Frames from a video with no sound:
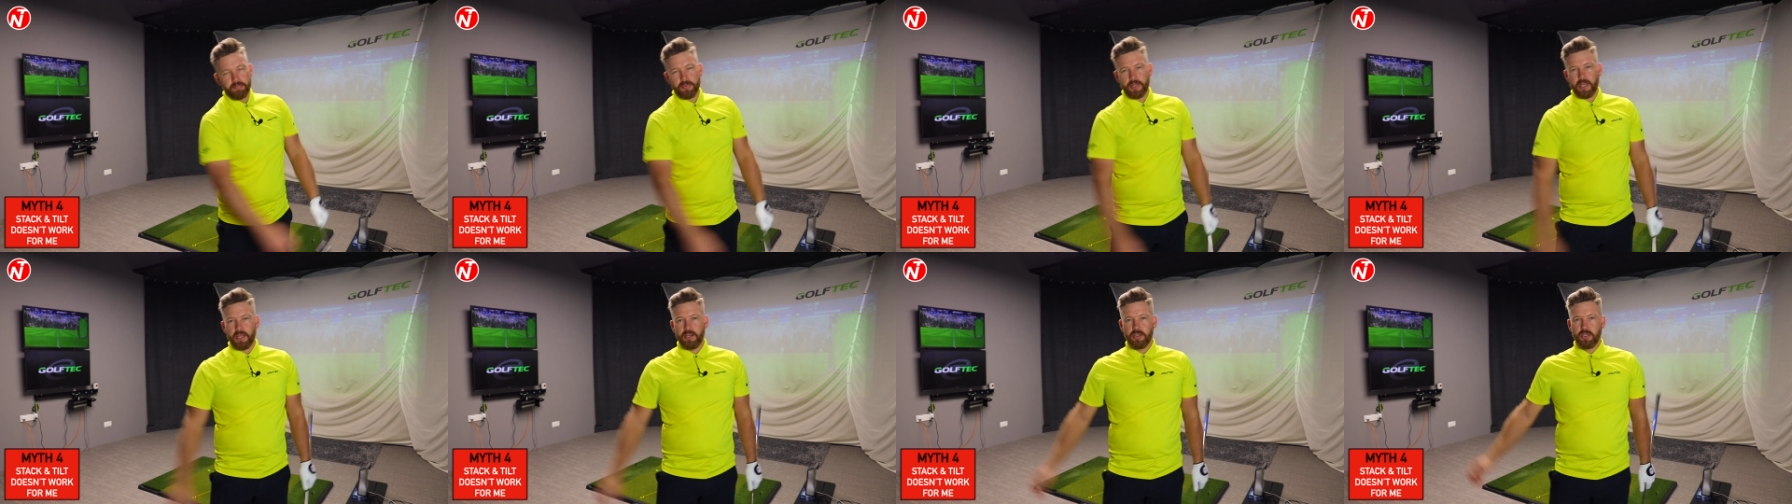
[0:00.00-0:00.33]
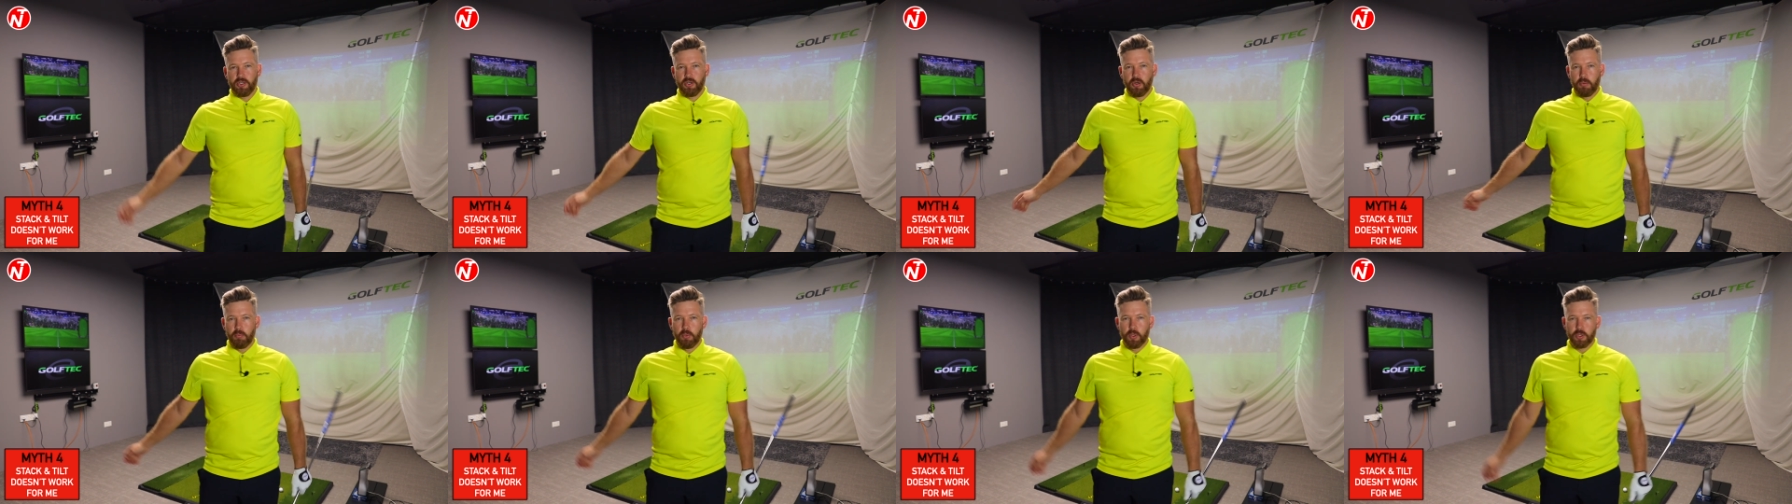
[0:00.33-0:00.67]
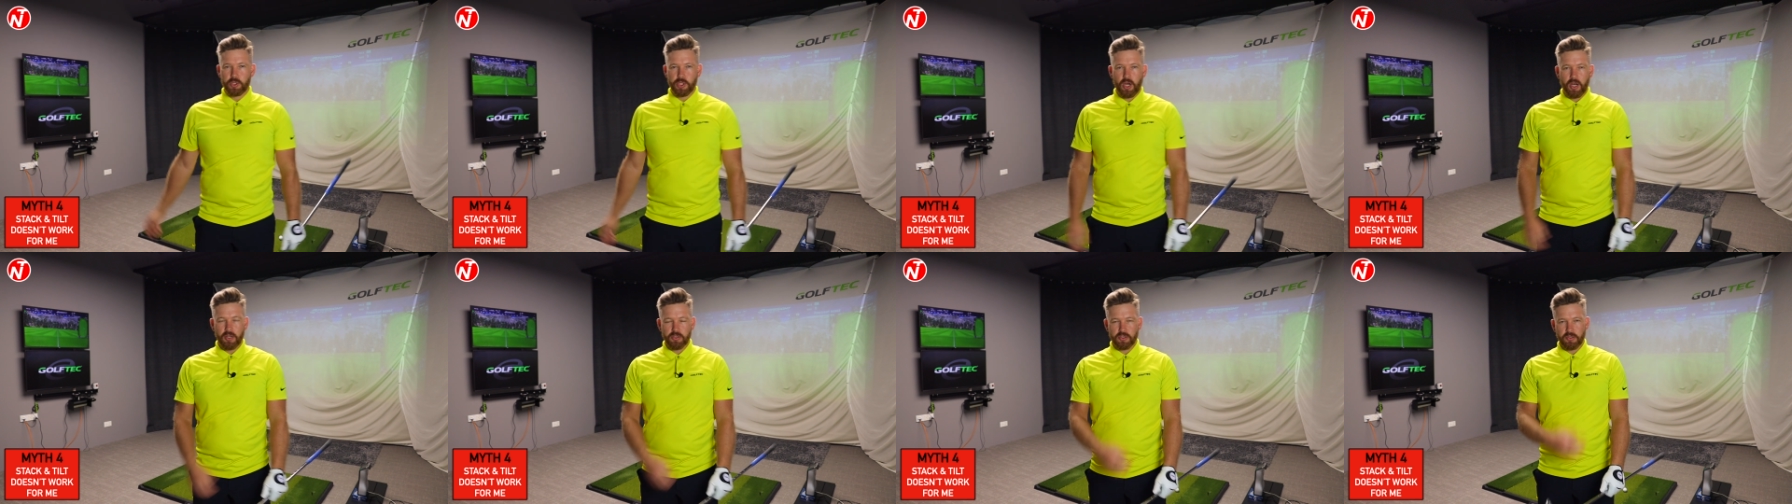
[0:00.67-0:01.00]
And you got more
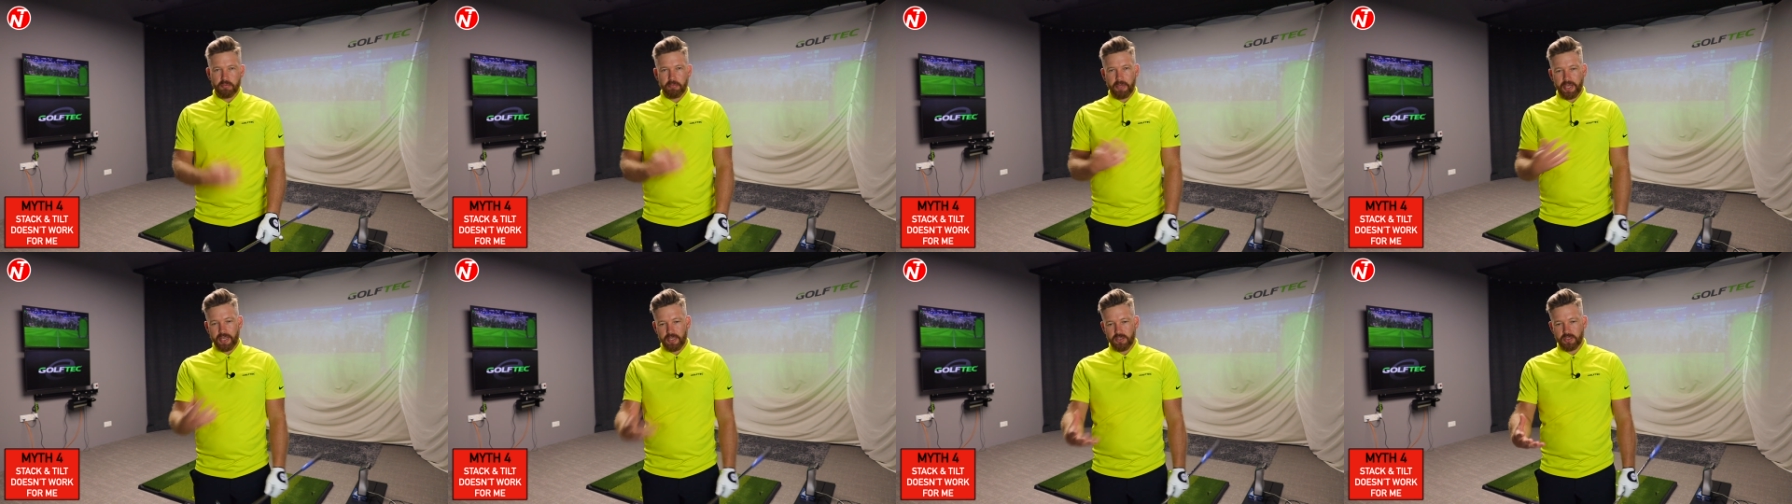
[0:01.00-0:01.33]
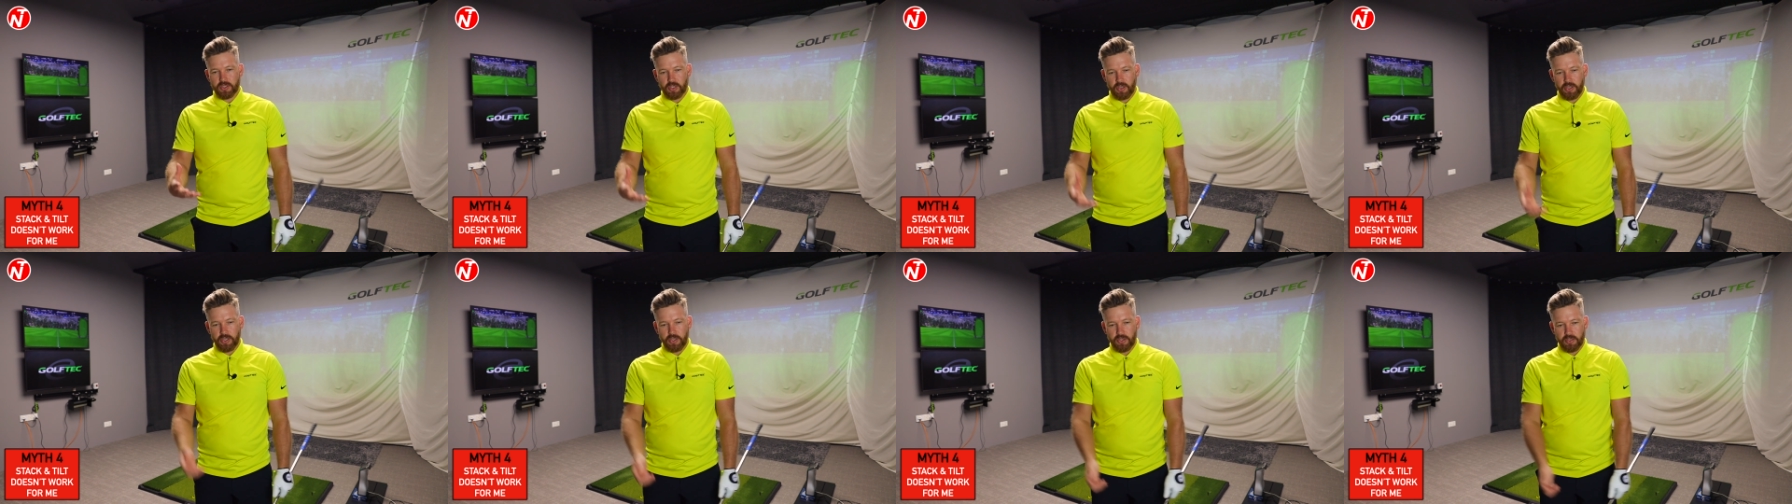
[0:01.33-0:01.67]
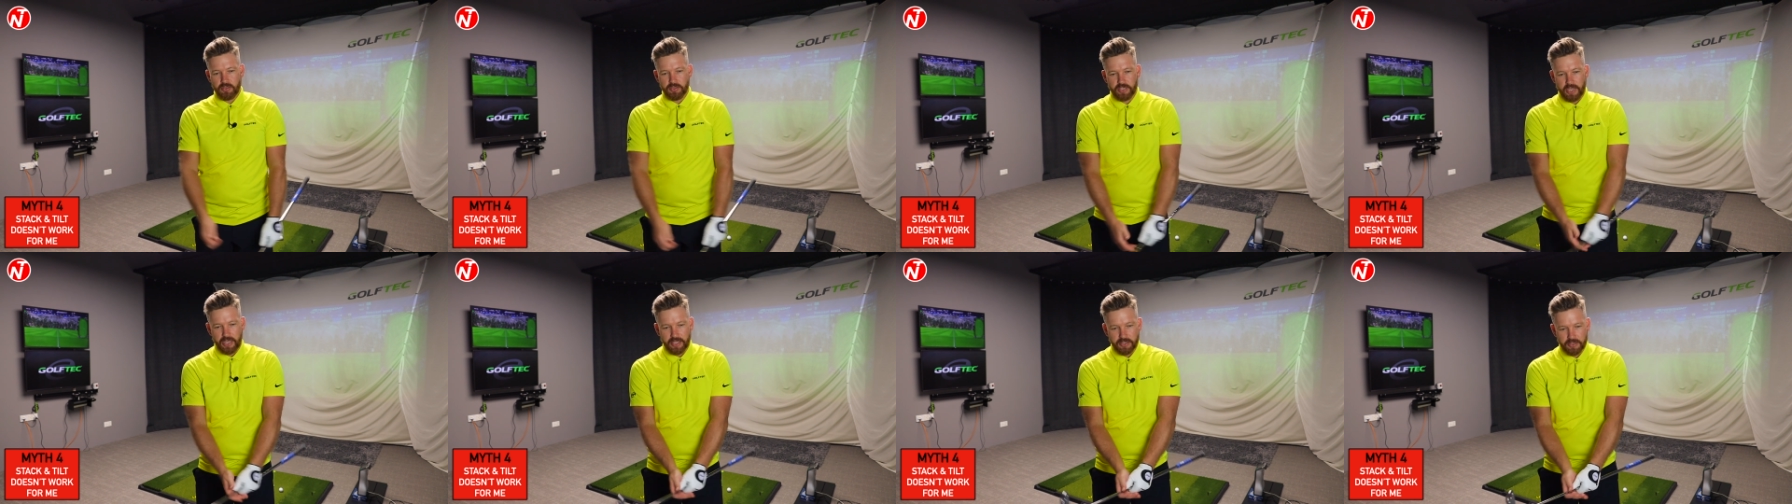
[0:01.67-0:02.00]
chance of making solid
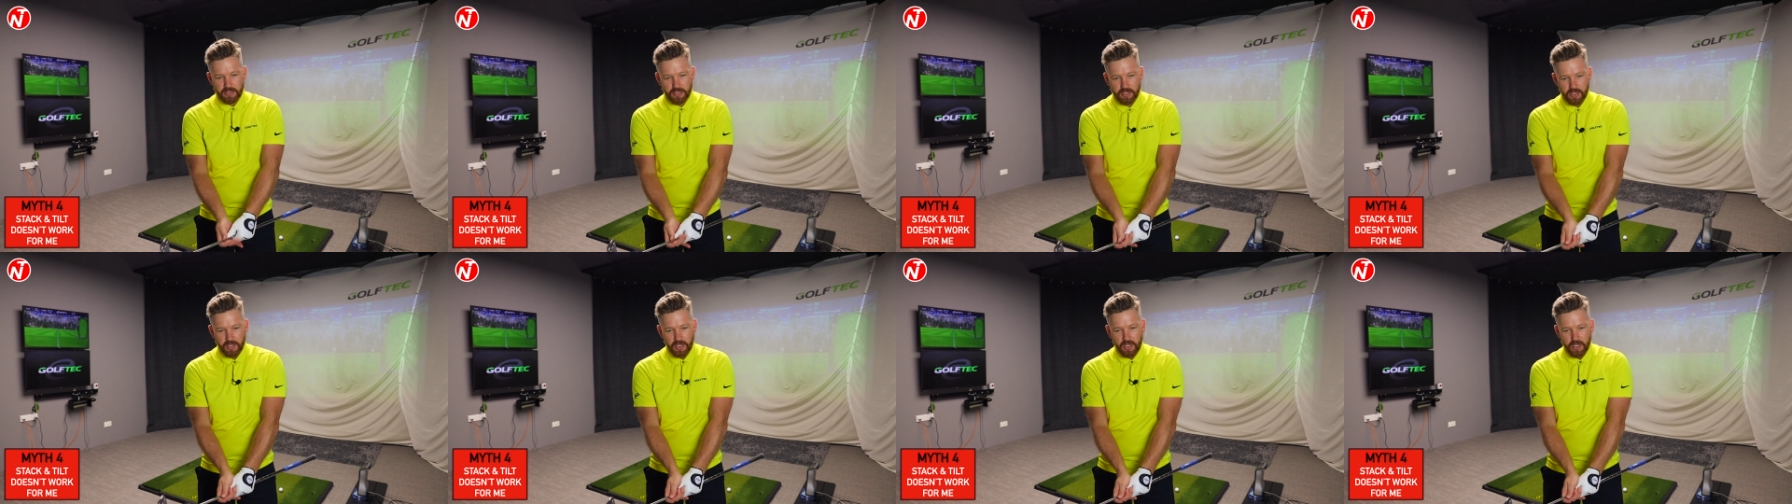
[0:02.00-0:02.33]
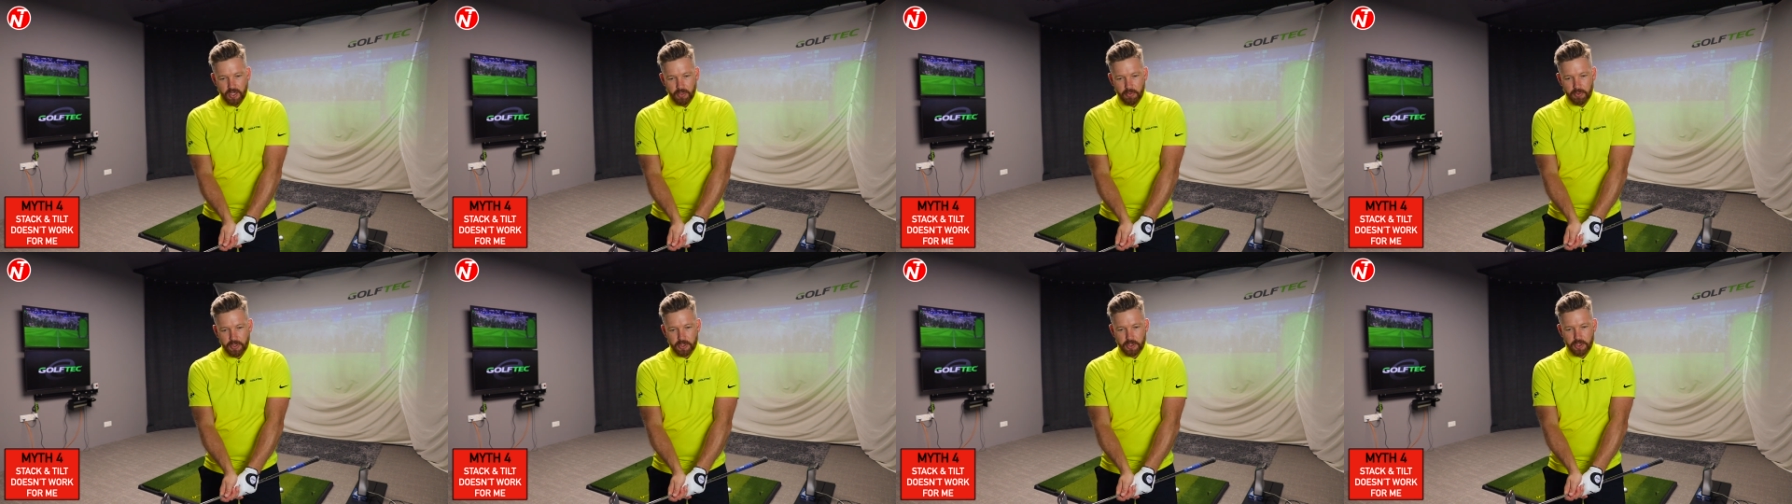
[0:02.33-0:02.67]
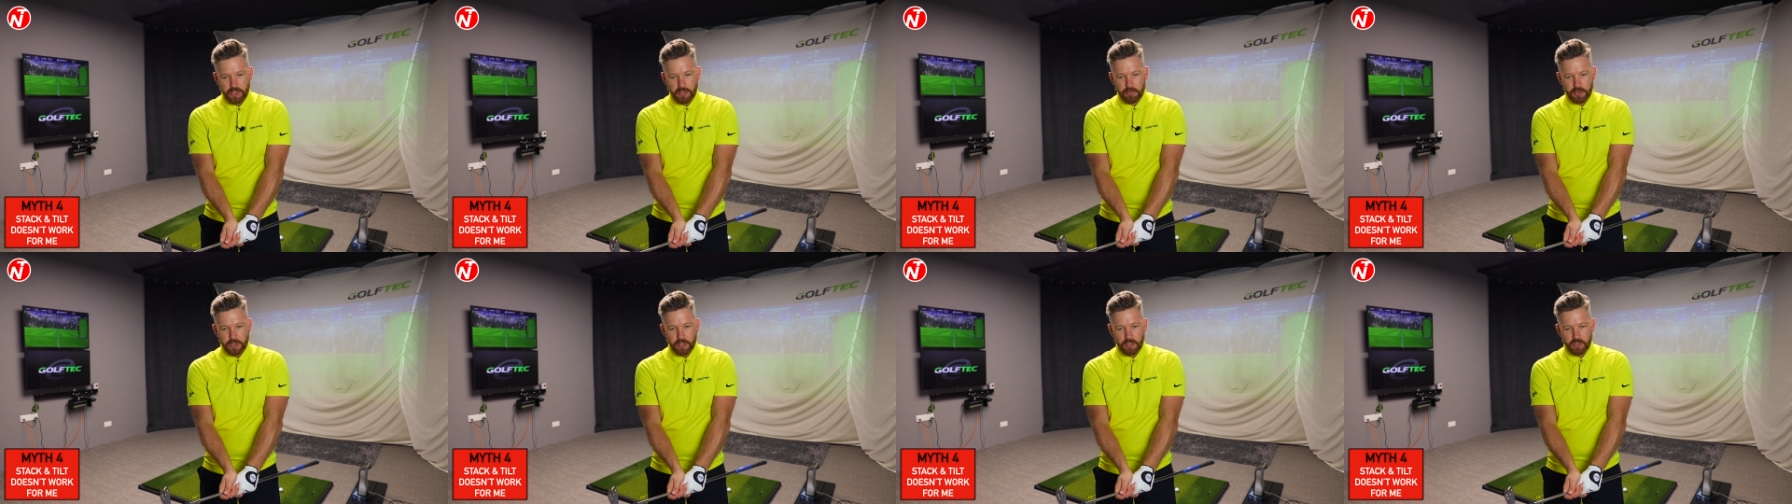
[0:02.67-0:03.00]
contact with a
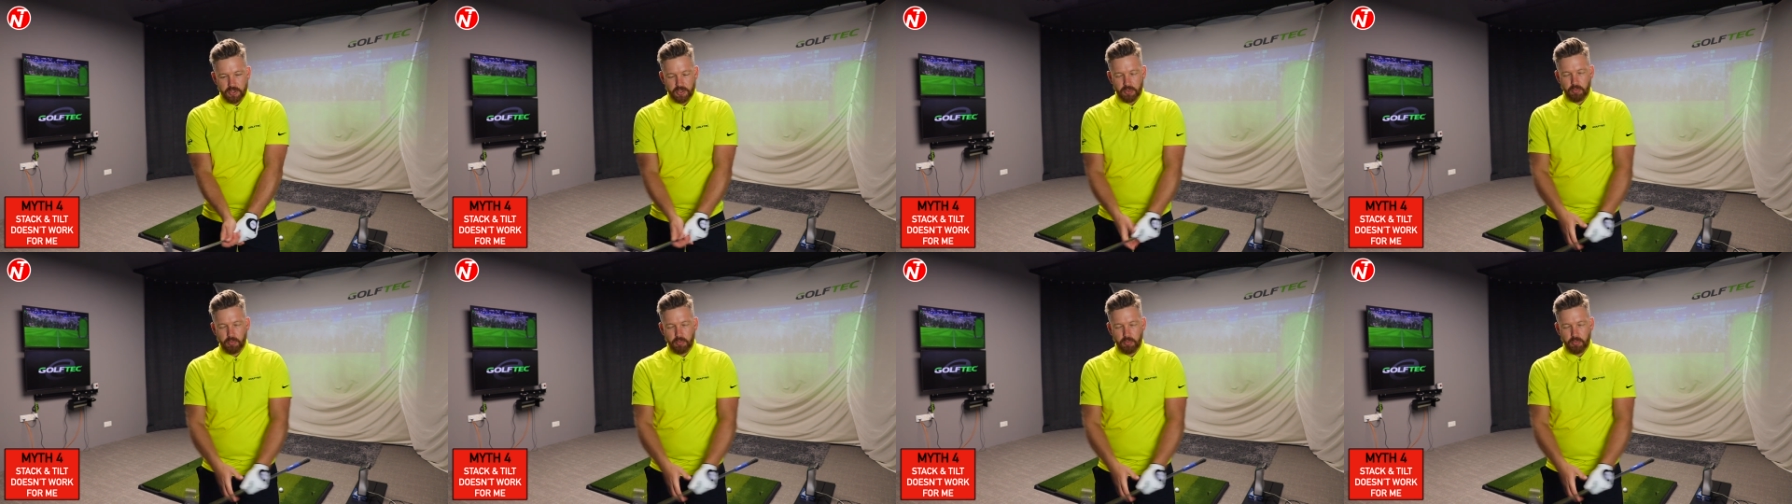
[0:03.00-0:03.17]
chip shot.